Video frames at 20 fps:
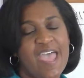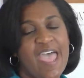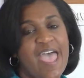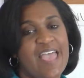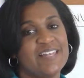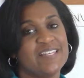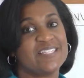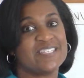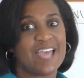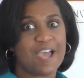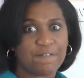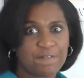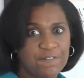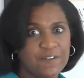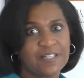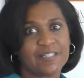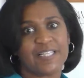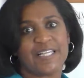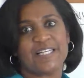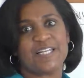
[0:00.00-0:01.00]
and
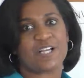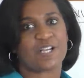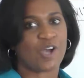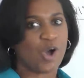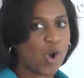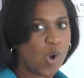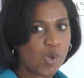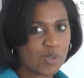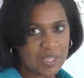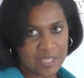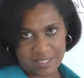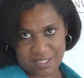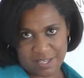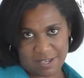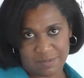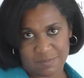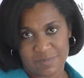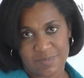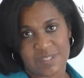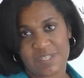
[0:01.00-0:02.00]
definitely
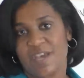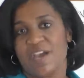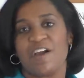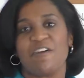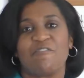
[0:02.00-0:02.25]
Nicoleisms.